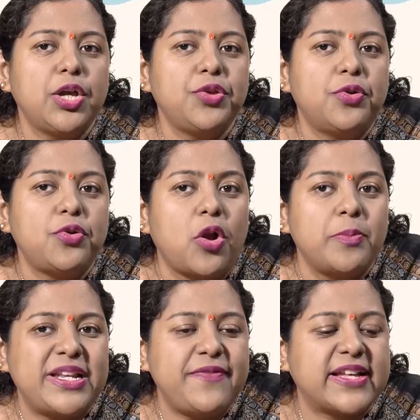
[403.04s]

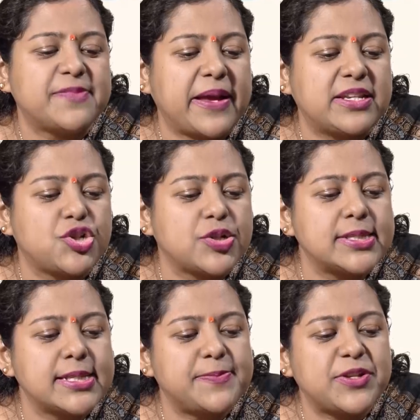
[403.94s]
normative
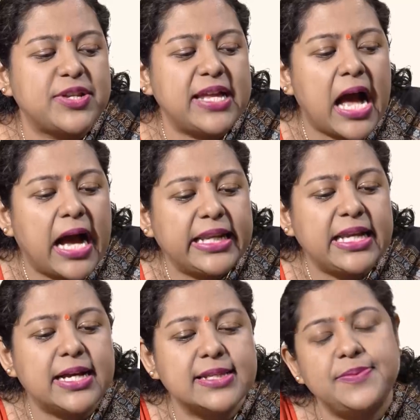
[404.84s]
expectations, especially
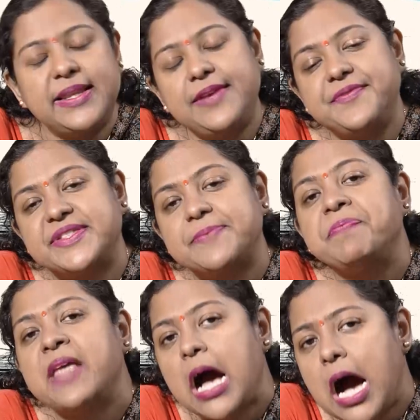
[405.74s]
ideas, beliefs,
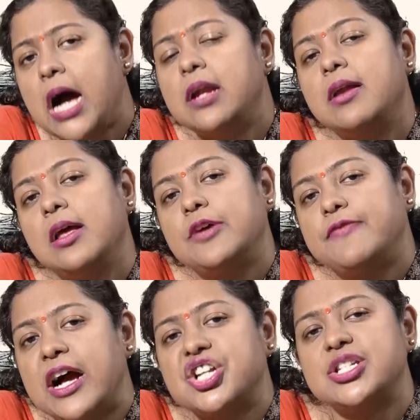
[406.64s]
are
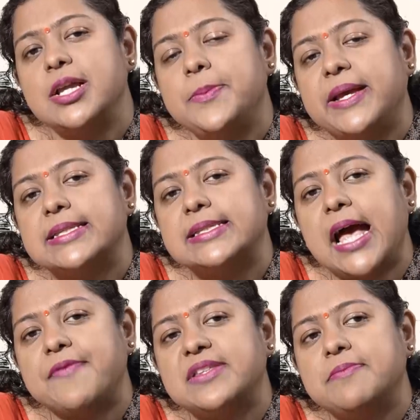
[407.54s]
functional because they
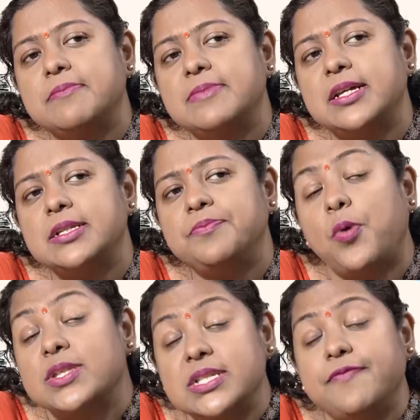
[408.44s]
have some certain
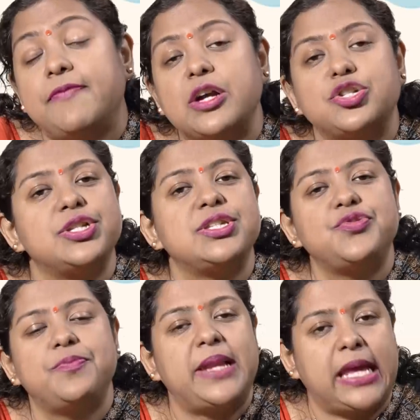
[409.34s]
positive functions
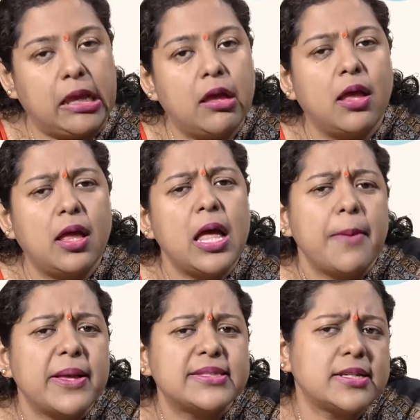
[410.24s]
to play.
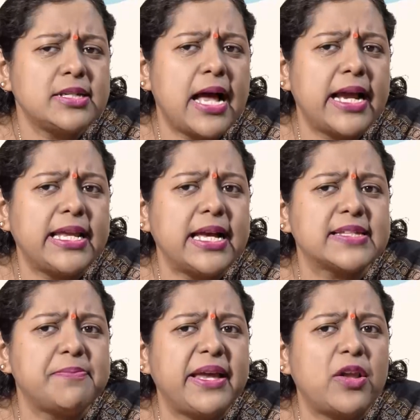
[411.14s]
But certain
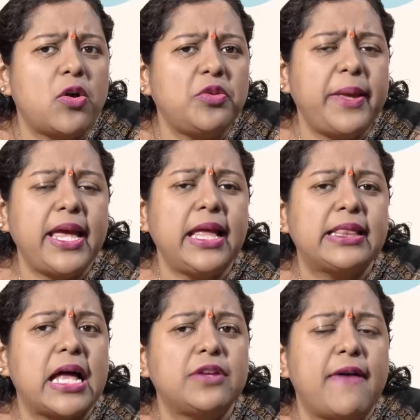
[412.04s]
ideas may not be
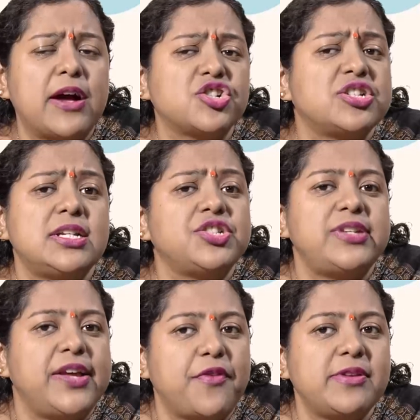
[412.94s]
that functional
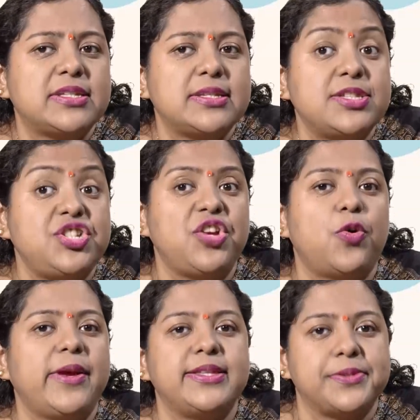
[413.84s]
today. For instance,
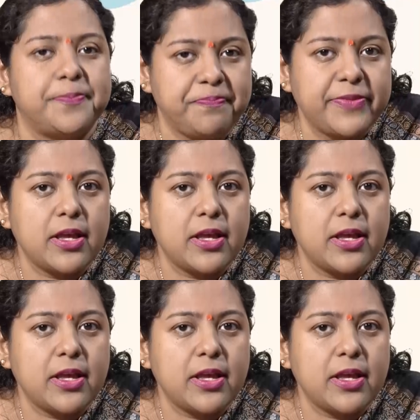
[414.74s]
jingoism.